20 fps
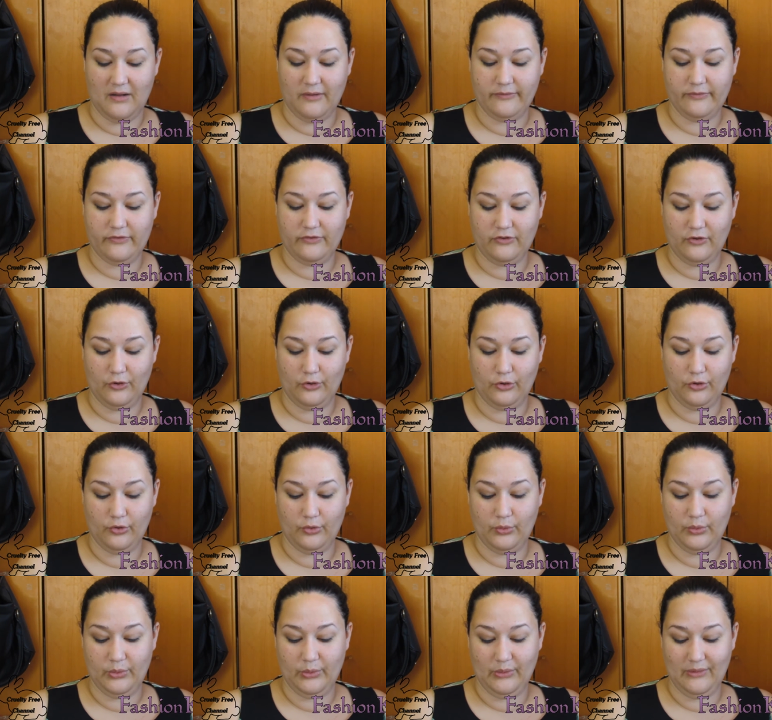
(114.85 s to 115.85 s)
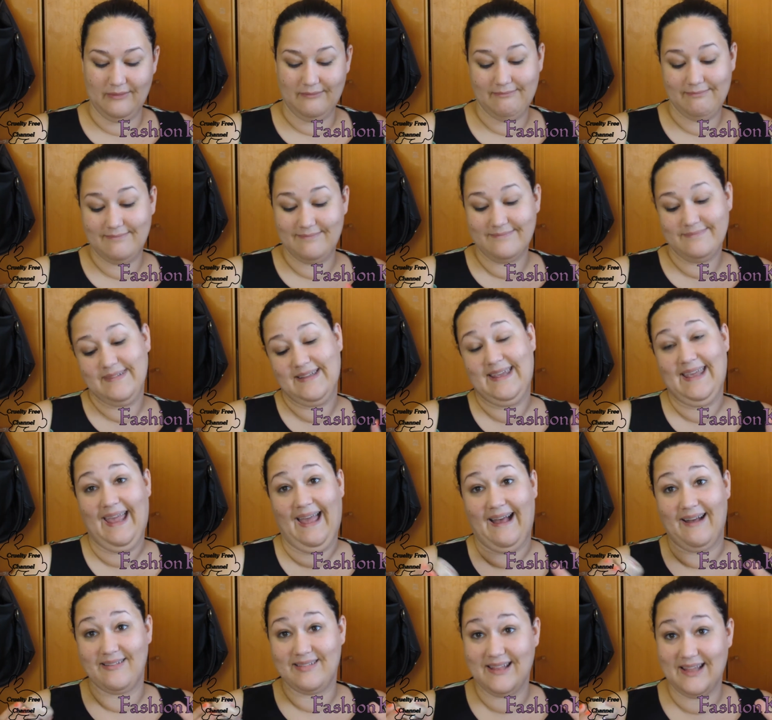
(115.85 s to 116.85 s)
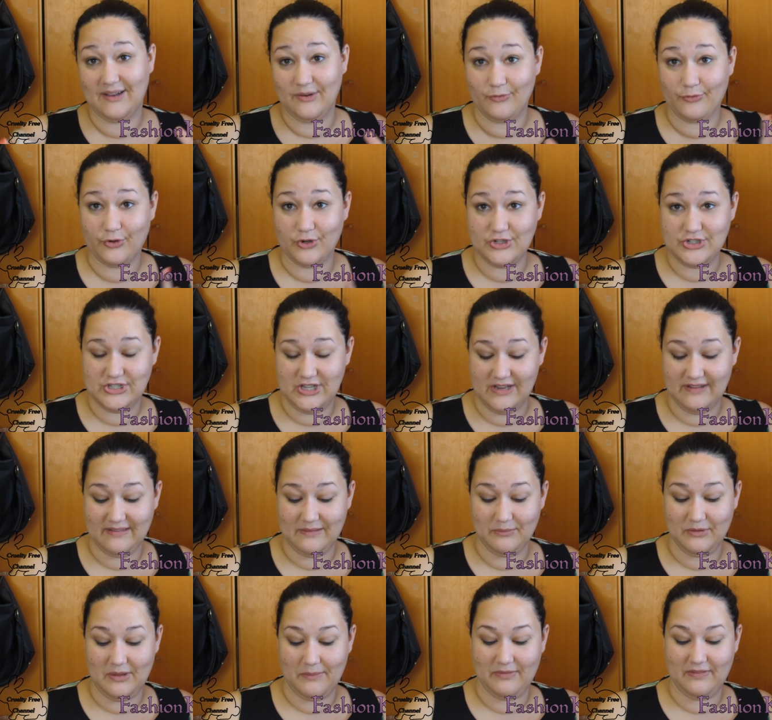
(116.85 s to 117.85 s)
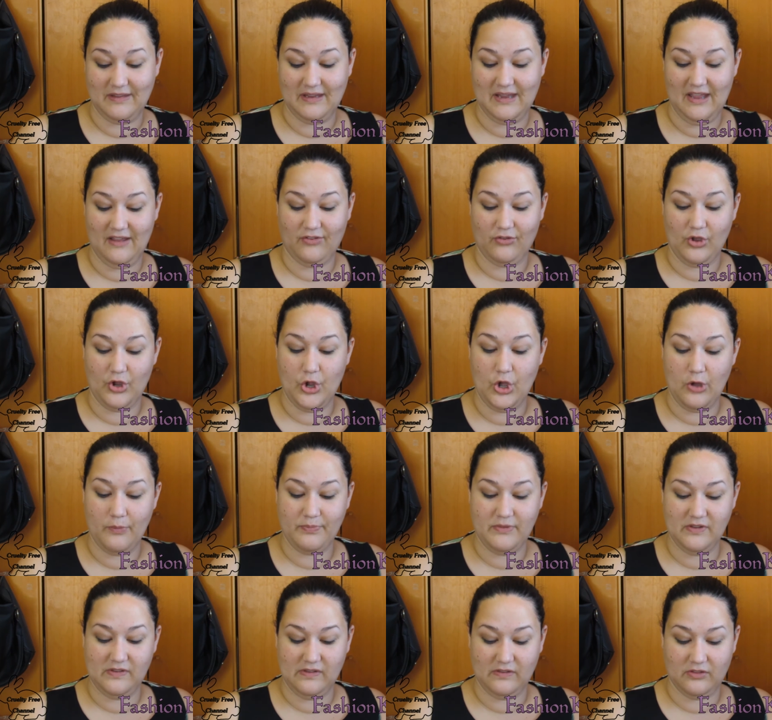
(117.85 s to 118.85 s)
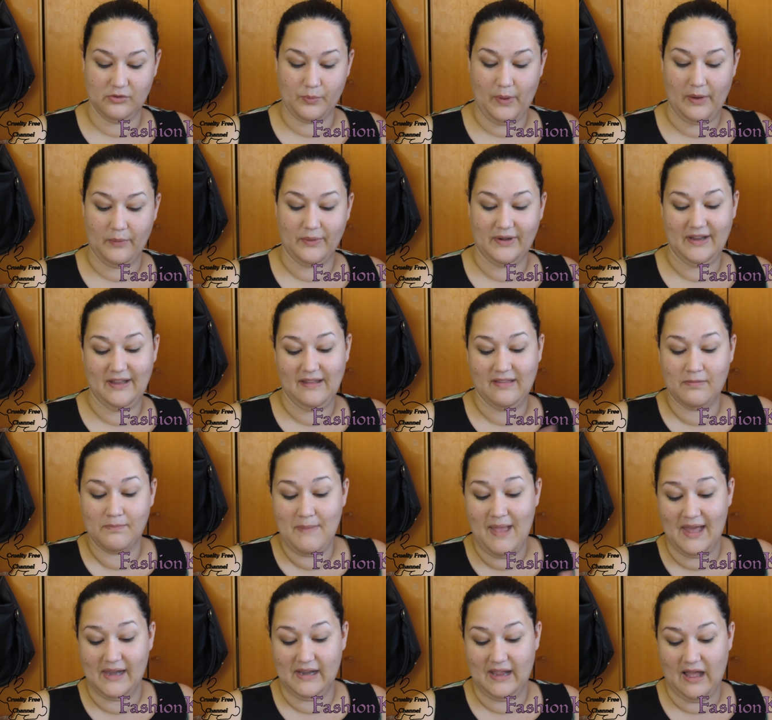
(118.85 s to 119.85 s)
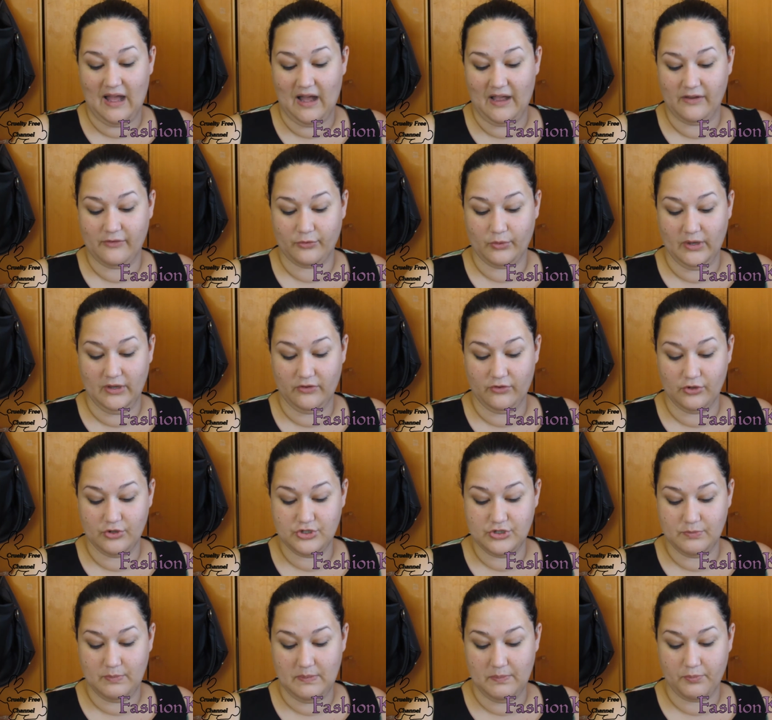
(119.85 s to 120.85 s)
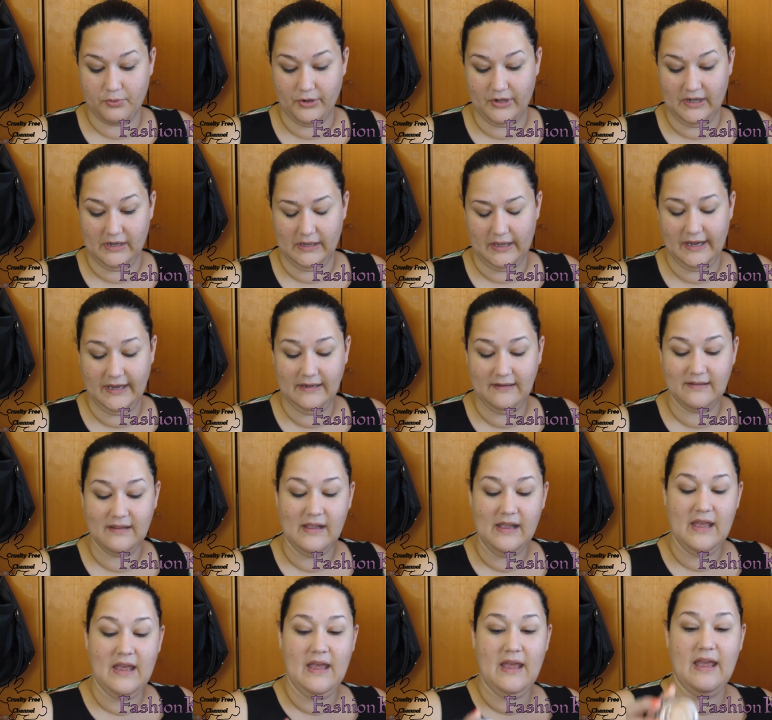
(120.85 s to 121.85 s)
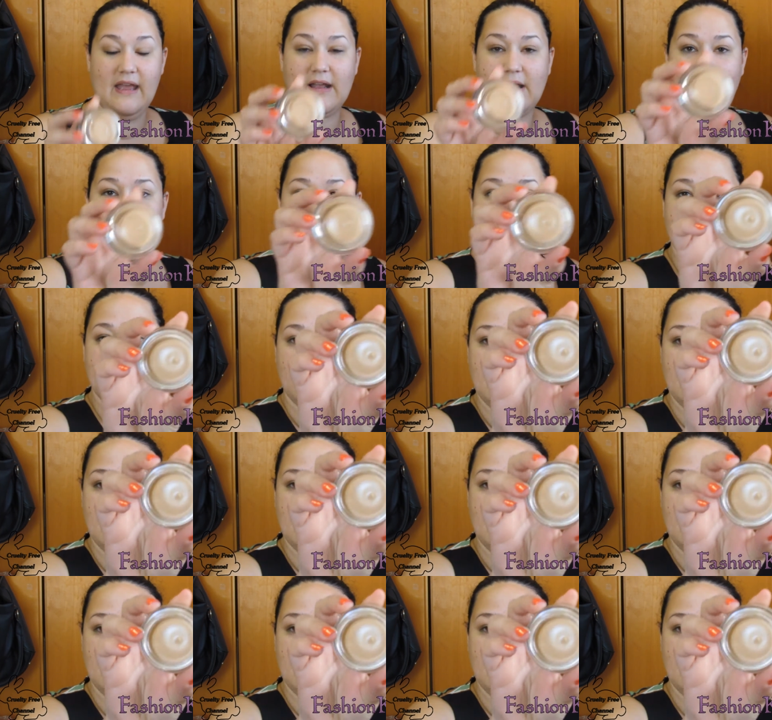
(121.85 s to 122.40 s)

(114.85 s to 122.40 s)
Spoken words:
So yeah, that unfortunately is sometimes the case. So I hope this is the right one. It's matte ivory, so it should be pretty light. It comes